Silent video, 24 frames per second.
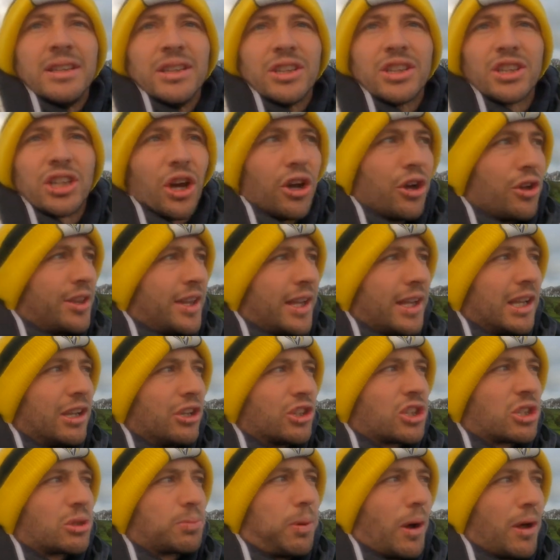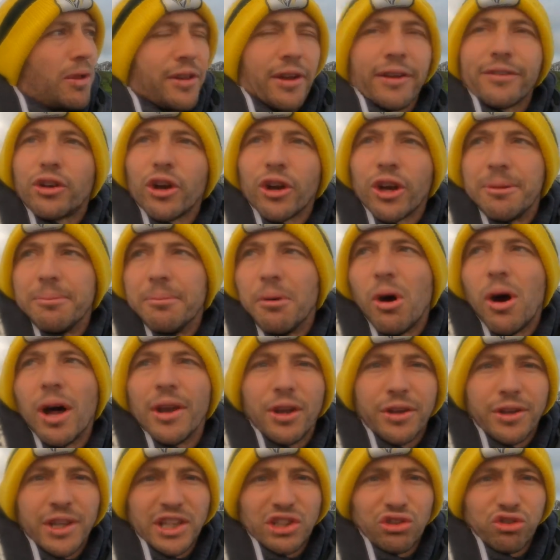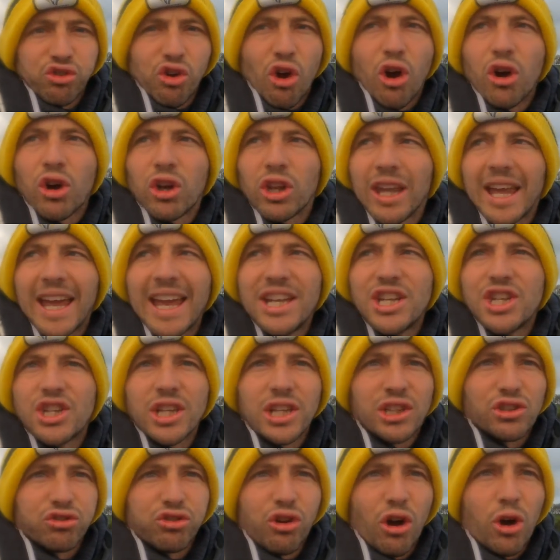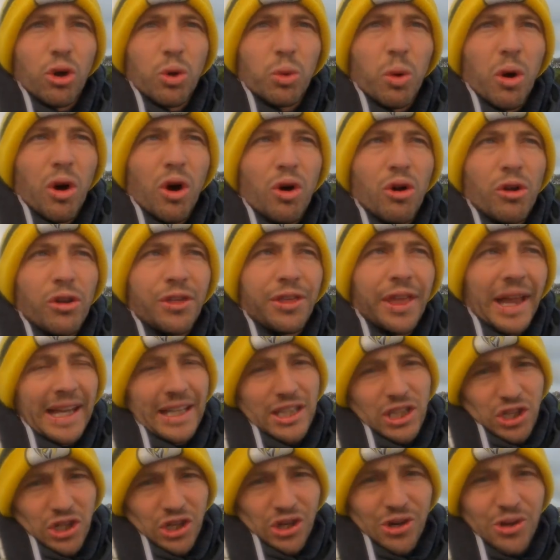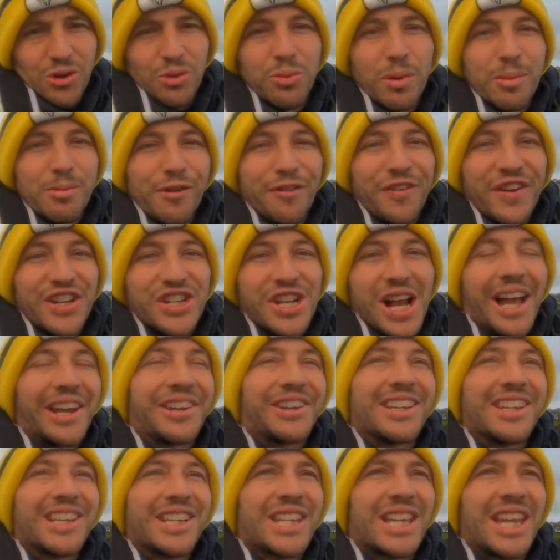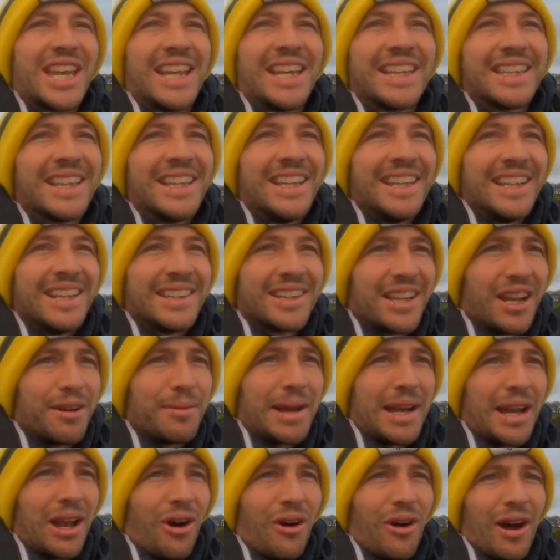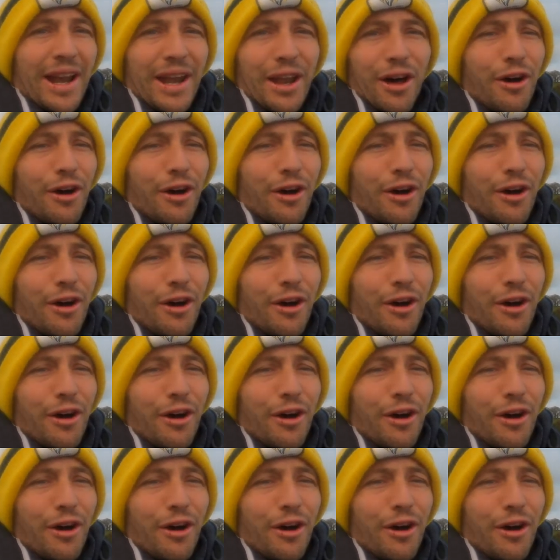So the little spot that I've got in mind on this rock ledge, this rock wall, thanks to River Fish Hunters, that I've been eyeing